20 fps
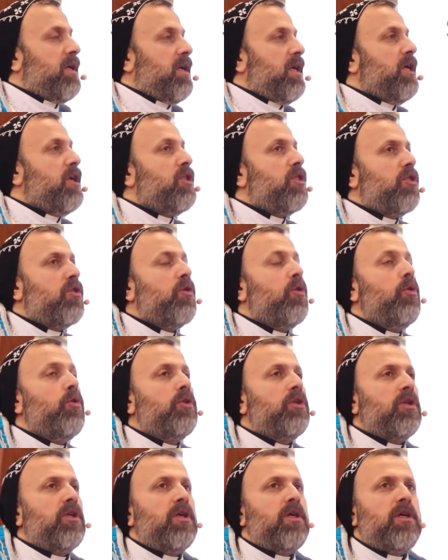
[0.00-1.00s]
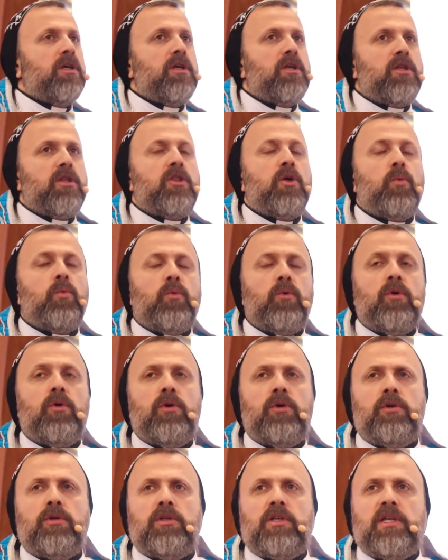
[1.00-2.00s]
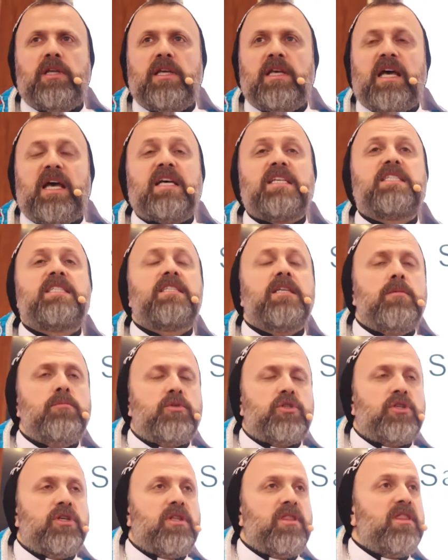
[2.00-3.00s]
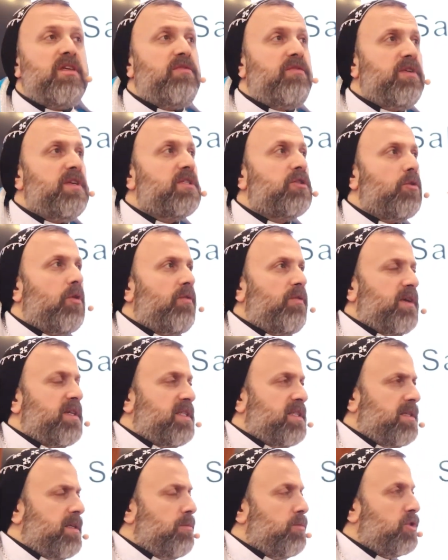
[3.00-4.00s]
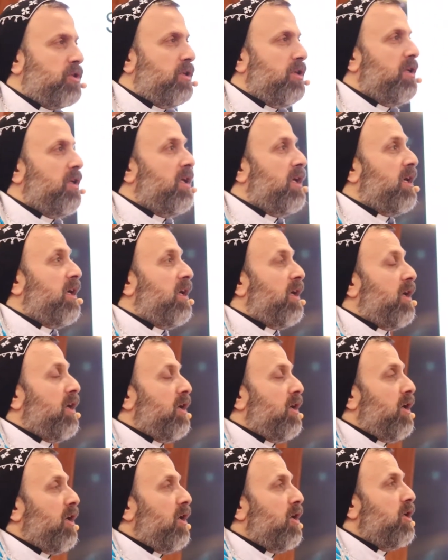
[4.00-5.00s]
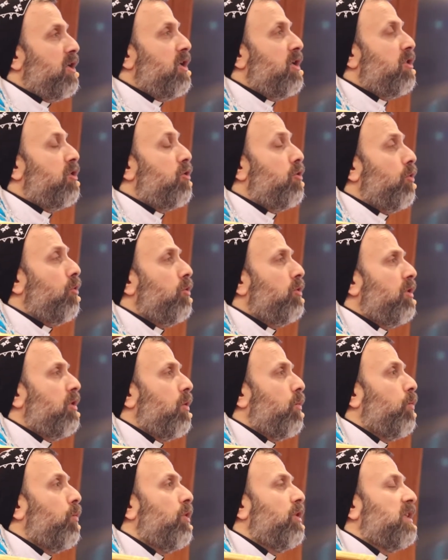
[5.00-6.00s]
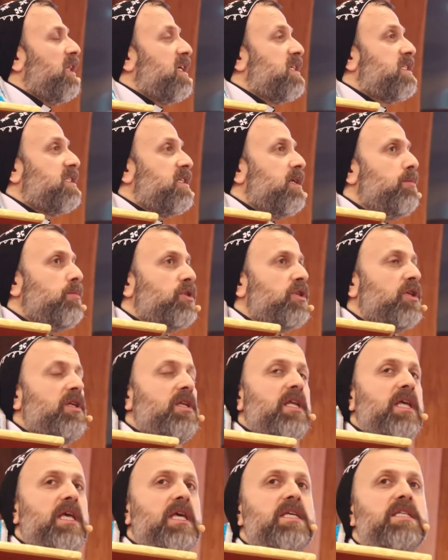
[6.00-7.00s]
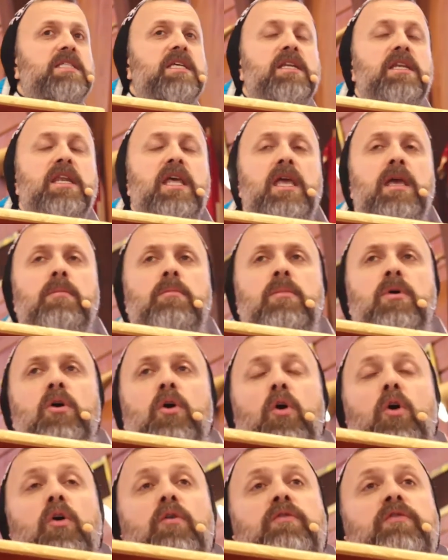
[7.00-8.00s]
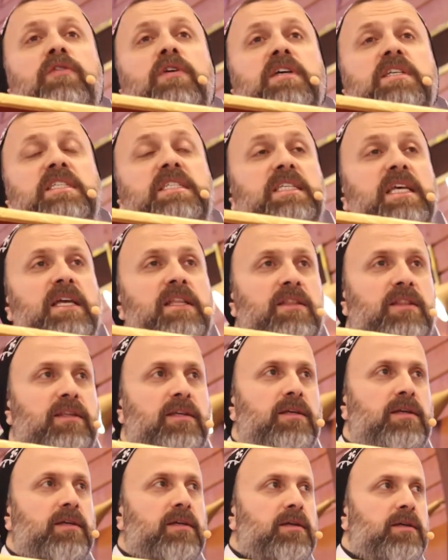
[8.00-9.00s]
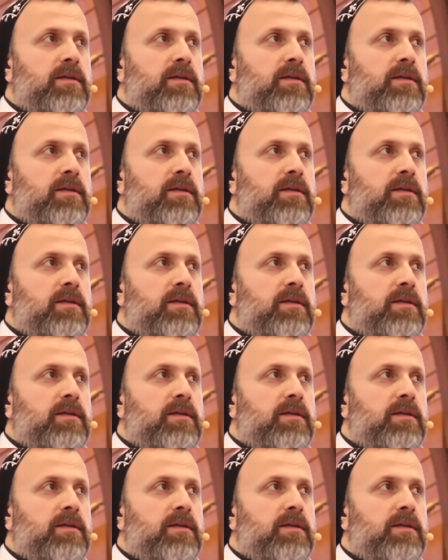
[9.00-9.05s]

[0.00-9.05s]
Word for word: he thought the word Assumption, the Feast of Assumption, he thought the word Assumption is a name of saint.